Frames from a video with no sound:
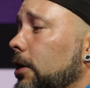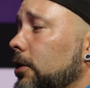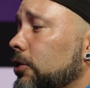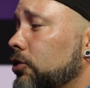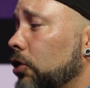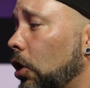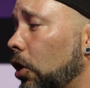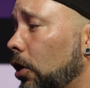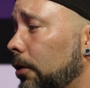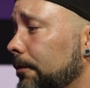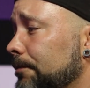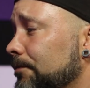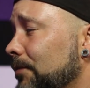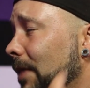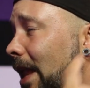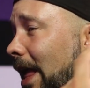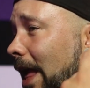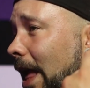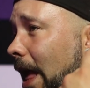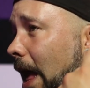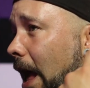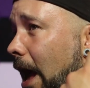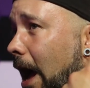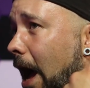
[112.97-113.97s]
So,
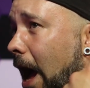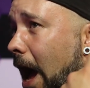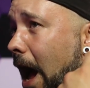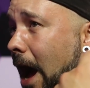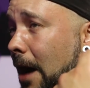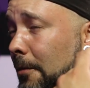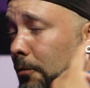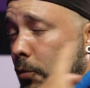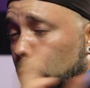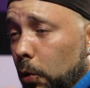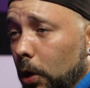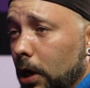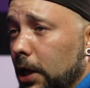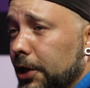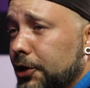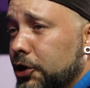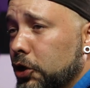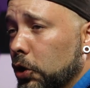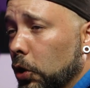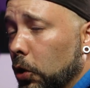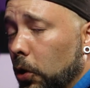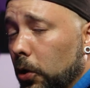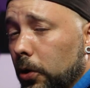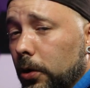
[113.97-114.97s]
I'm really
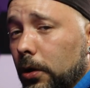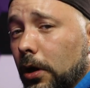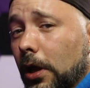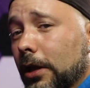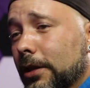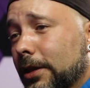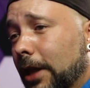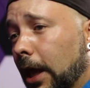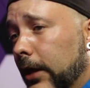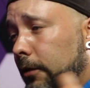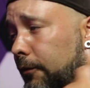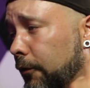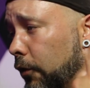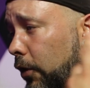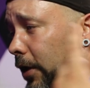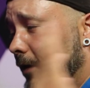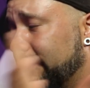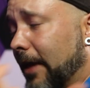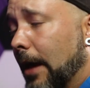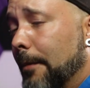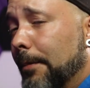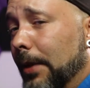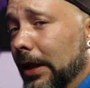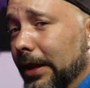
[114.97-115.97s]
sure that, for
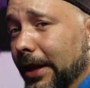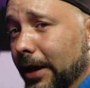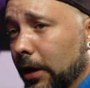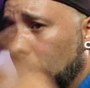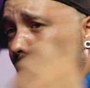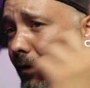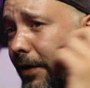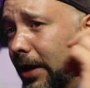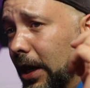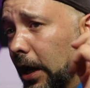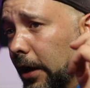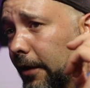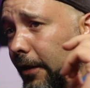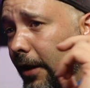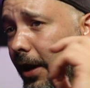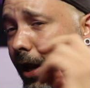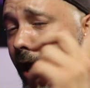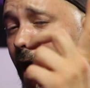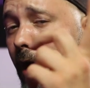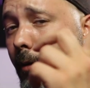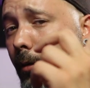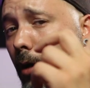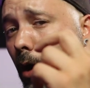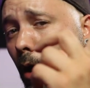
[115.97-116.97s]
example, the graphic card that
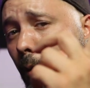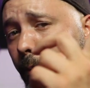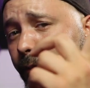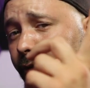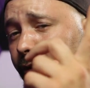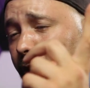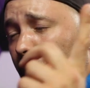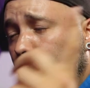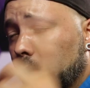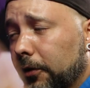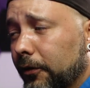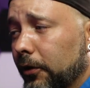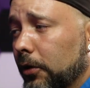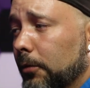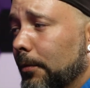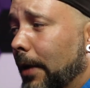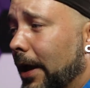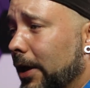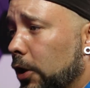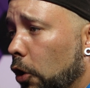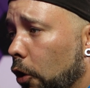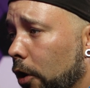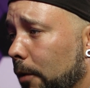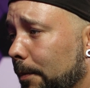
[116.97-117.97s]
I have upstairs in
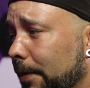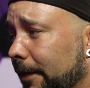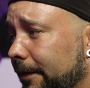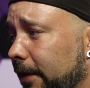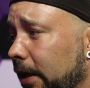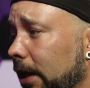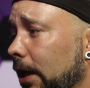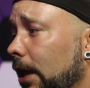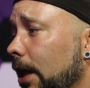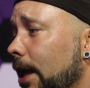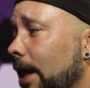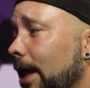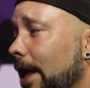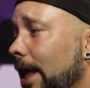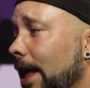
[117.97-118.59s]
my other P C